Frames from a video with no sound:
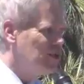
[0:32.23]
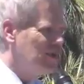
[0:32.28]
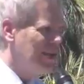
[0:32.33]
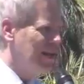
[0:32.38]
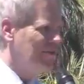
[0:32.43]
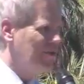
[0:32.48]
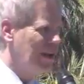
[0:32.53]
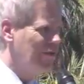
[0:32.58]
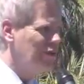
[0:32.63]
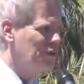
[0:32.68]
And
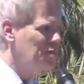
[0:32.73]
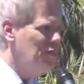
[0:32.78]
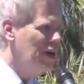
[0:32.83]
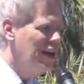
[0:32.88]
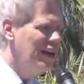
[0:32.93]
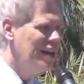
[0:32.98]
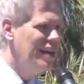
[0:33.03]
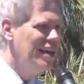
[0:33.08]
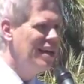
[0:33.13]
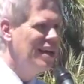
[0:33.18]
if
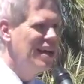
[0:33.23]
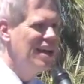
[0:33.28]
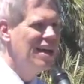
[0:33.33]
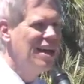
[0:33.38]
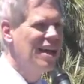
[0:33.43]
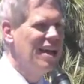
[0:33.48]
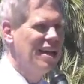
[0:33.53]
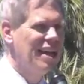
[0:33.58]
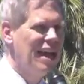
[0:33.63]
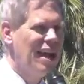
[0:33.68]
everybody
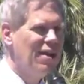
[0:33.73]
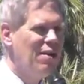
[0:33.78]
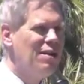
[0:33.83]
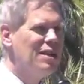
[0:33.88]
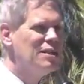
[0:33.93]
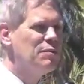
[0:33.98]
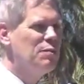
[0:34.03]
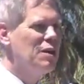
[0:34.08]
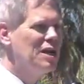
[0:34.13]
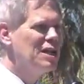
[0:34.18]
cared
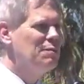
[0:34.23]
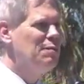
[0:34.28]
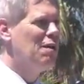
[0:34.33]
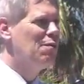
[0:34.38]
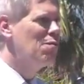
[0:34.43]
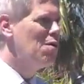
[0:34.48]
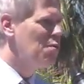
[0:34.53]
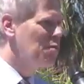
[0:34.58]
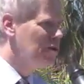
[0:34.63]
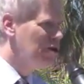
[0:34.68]
as much about
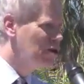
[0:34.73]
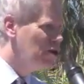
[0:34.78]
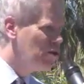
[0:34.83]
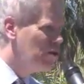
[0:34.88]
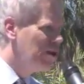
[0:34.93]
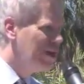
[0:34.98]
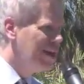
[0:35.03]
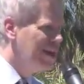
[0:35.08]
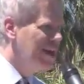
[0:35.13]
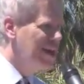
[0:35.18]
what we're
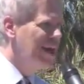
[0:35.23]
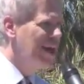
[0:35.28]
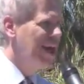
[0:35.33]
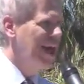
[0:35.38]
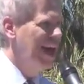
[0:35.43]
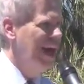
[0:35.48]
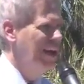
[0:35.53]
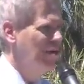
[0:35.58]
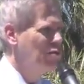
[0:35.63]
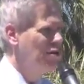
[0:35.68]
doing
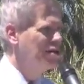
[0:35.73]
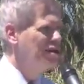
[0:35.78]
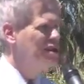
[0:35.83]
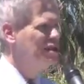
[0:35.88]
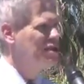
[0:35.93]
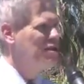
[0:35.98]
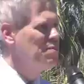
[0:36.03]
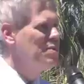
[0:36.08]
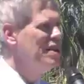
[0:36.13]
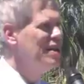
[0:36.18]
and was
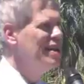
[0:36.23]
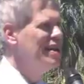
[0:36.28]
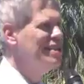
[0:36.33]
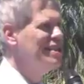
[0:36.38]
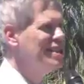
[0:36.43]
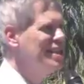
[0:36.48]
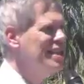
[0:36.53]
as committed as